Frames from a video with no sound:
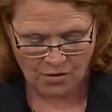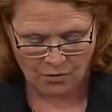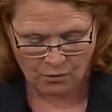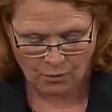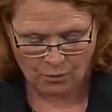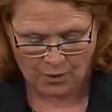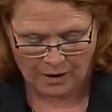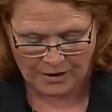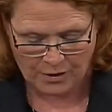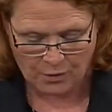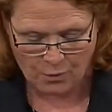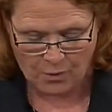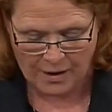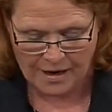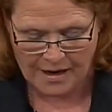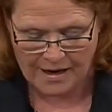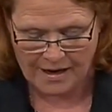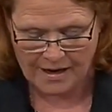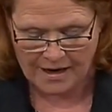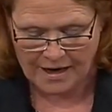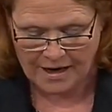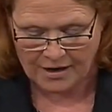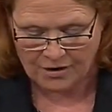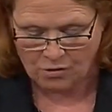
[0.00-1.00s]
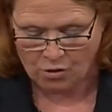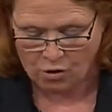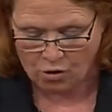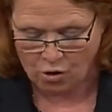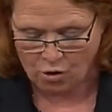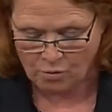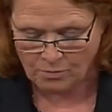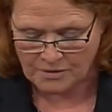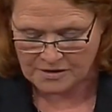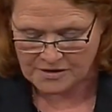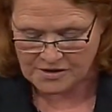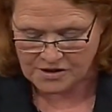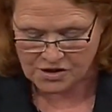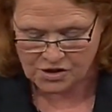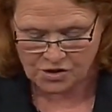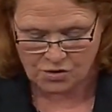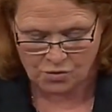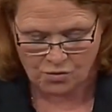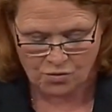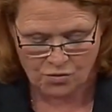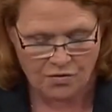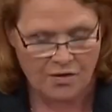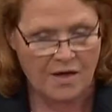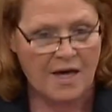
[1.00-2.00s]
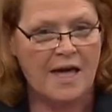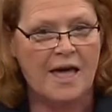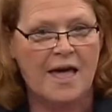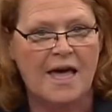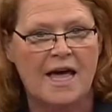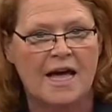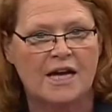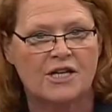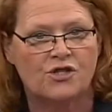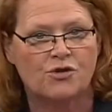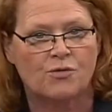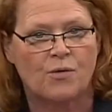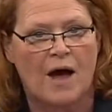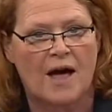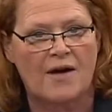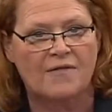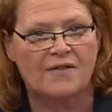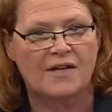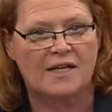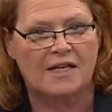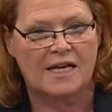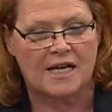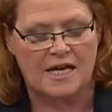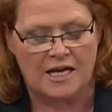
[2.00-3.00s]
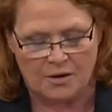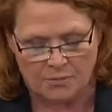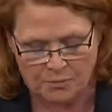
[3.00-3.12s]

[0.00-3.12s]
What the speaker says: Runaway and Homeless Youth and Trafficking